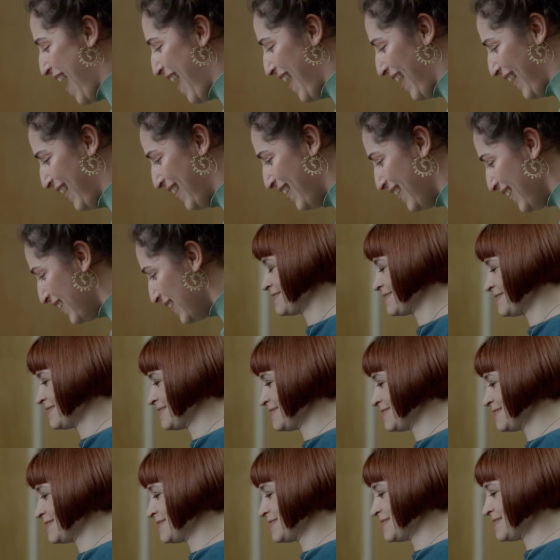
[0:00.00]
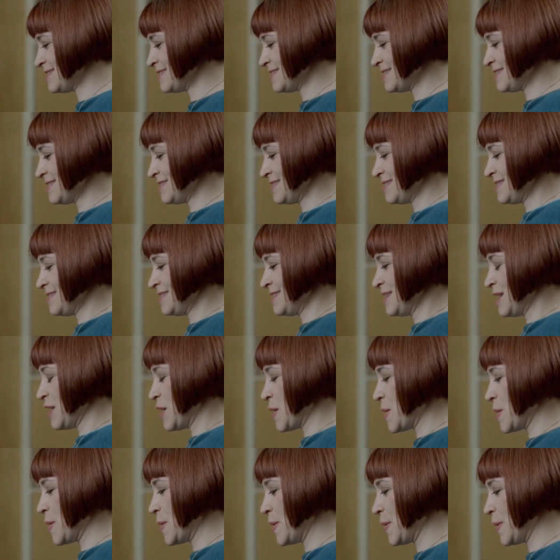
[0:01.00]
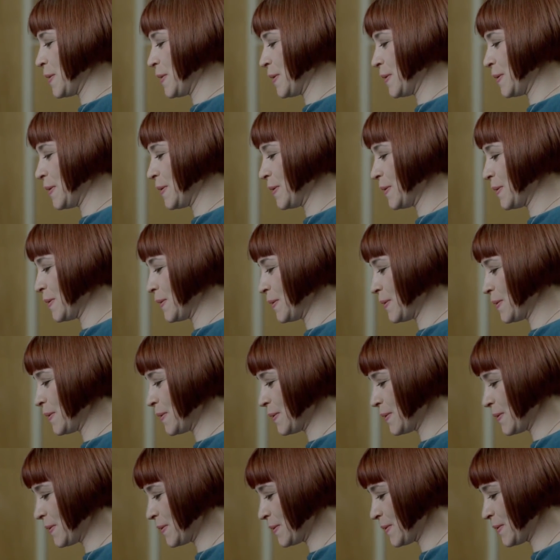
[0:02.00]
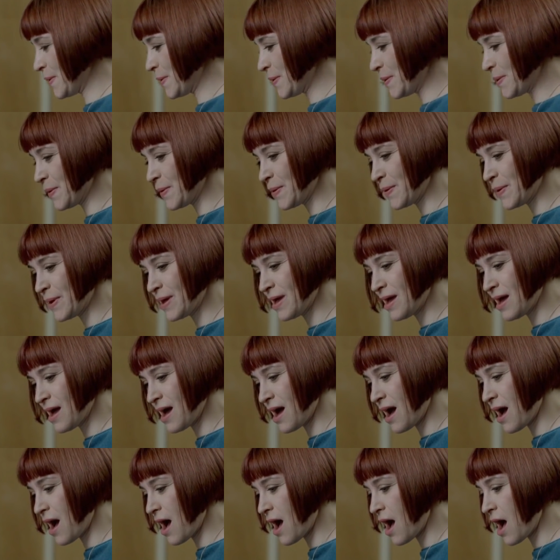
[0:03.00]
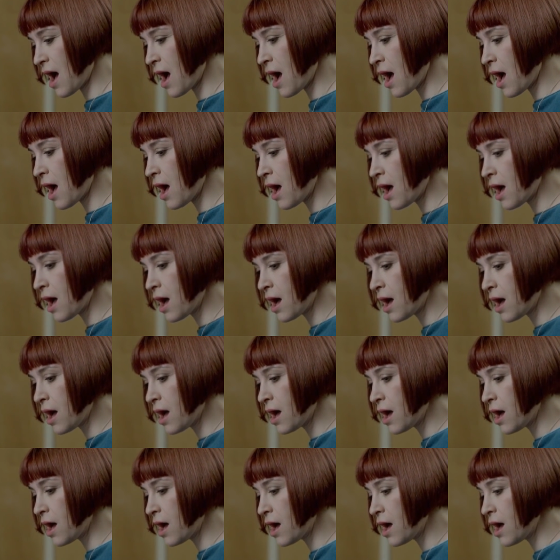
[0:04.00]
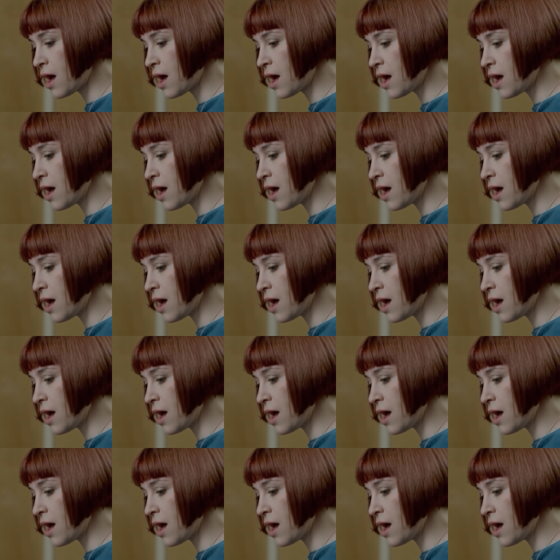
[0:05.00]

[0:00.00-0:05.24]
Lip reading: [no speech]